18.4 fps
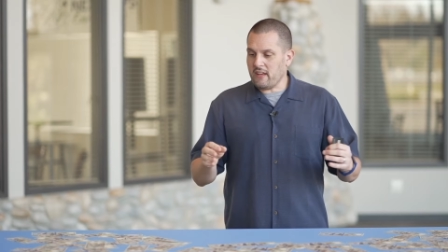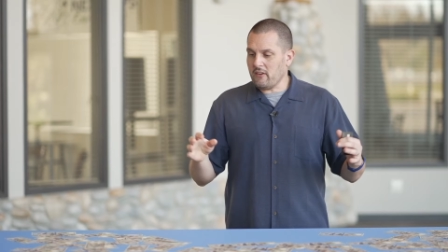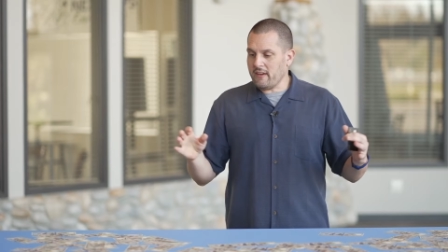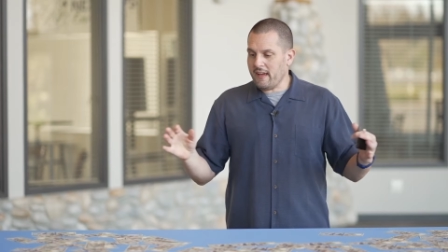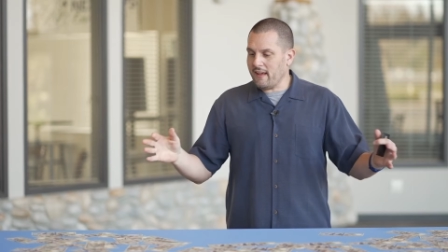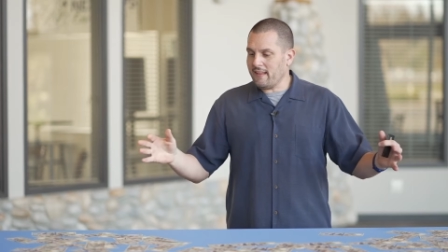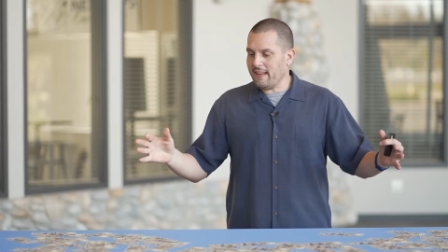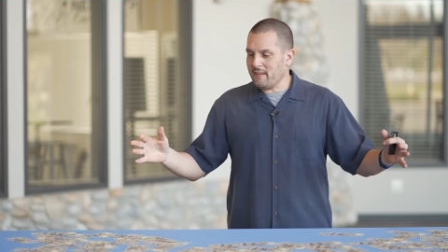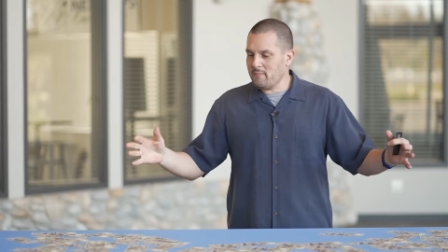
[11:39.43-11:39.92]

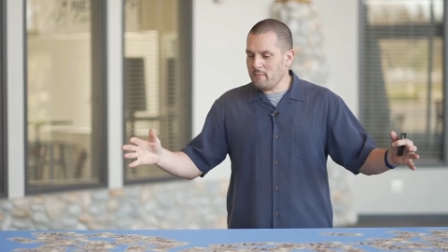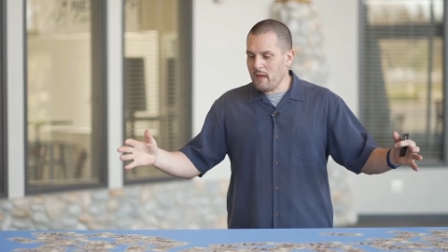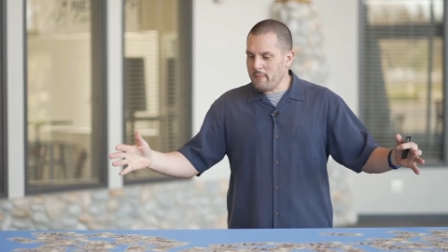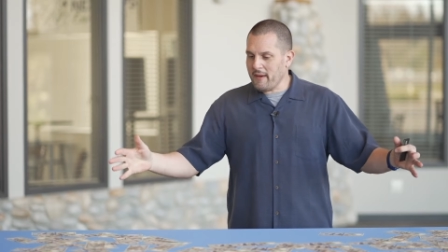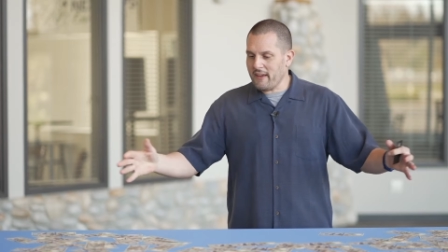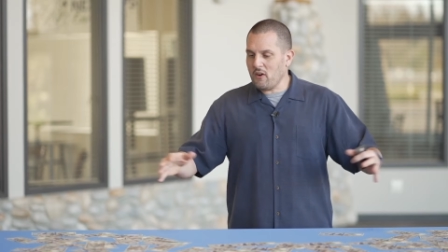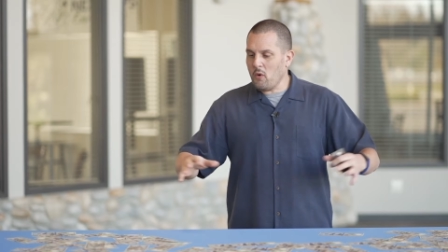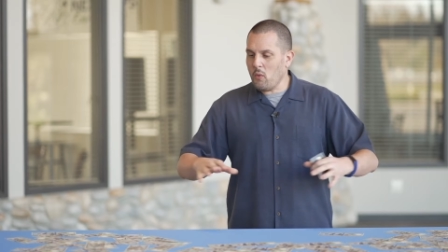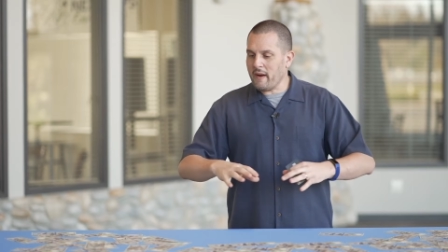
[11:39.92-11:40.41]
okay, like
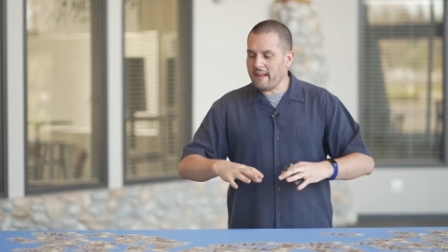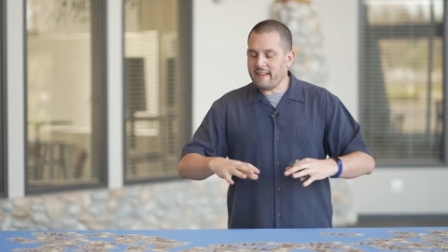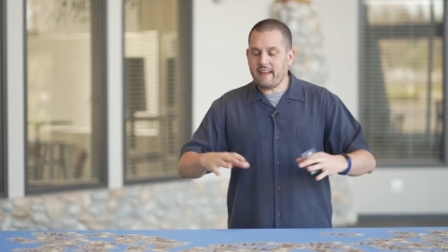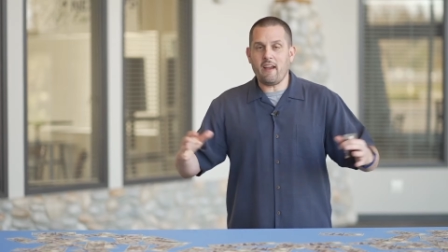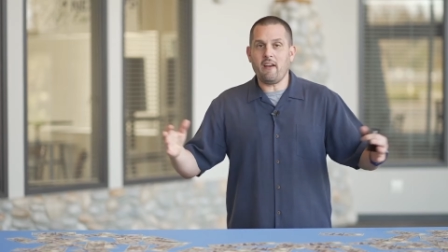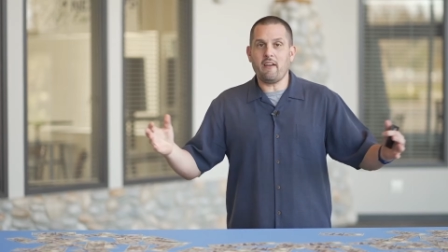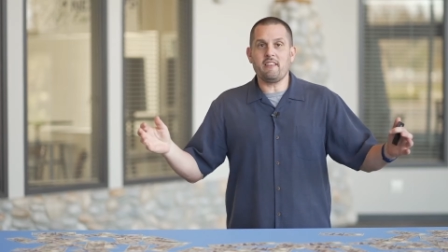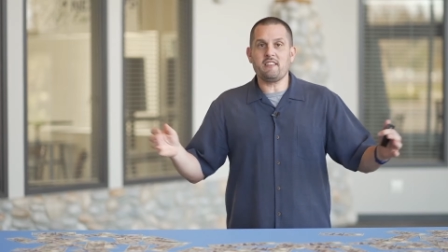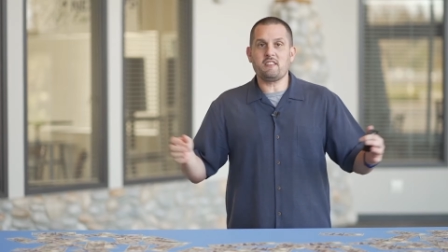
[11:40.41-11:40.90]
maybe I don't want to
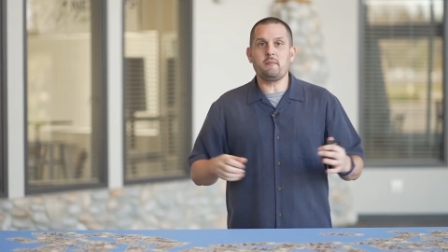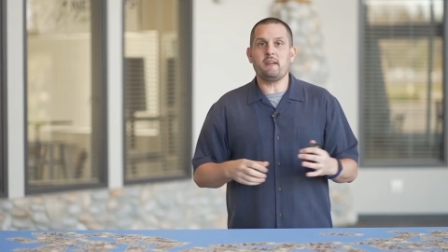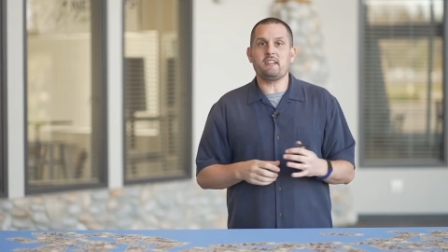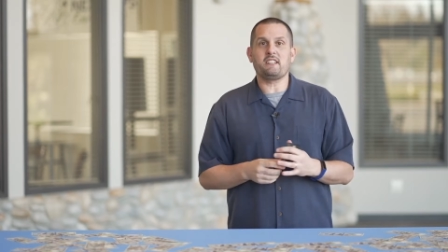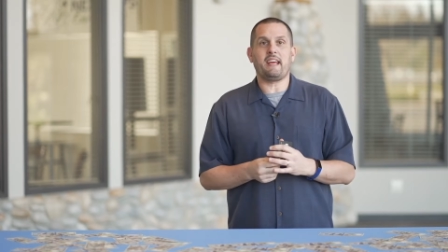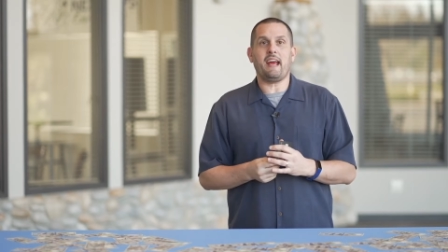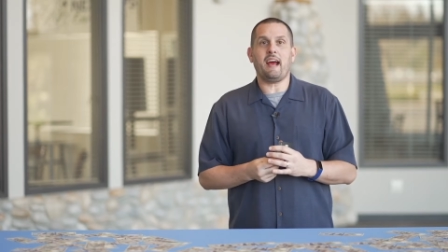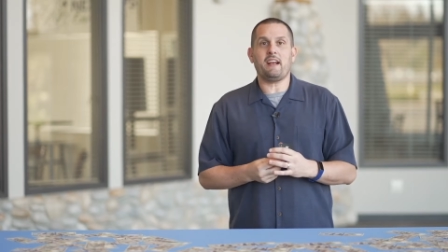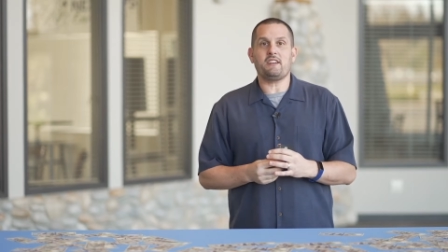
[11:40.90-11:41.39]
carry this
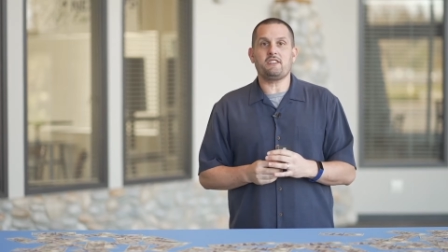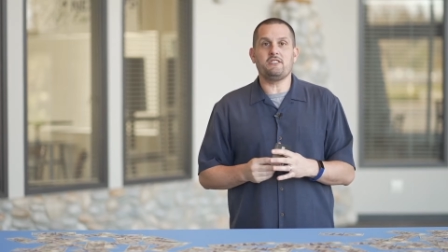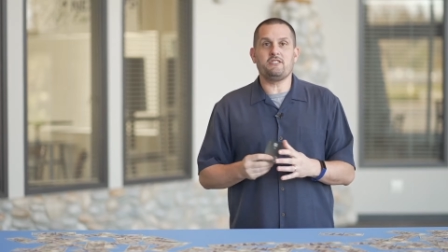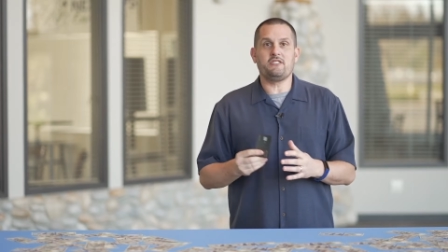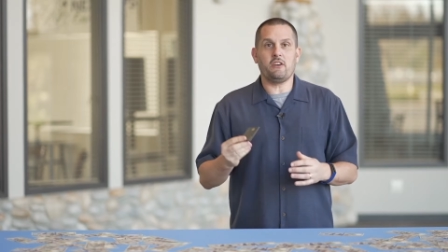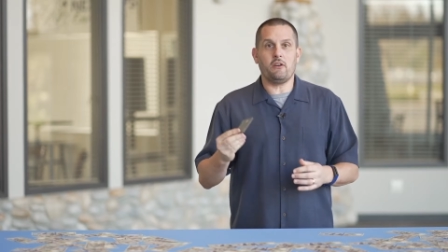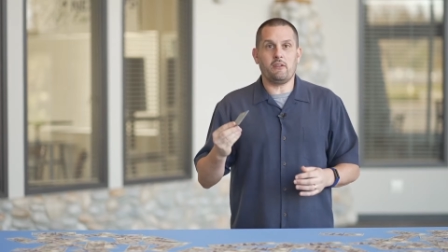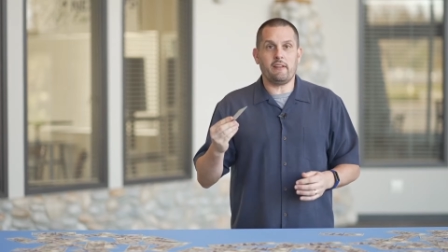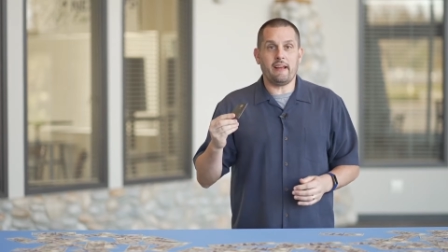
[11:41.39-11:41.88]
much cash, and
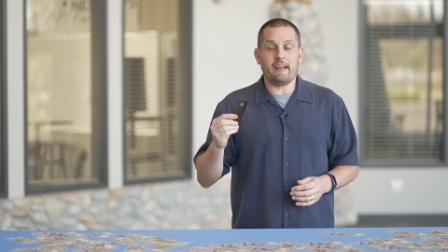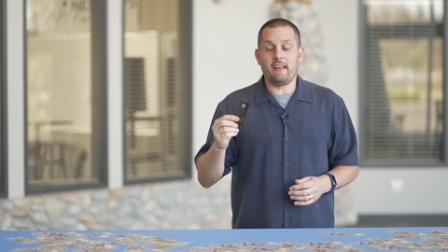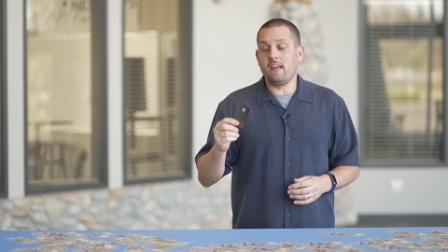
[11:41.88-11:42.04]
so like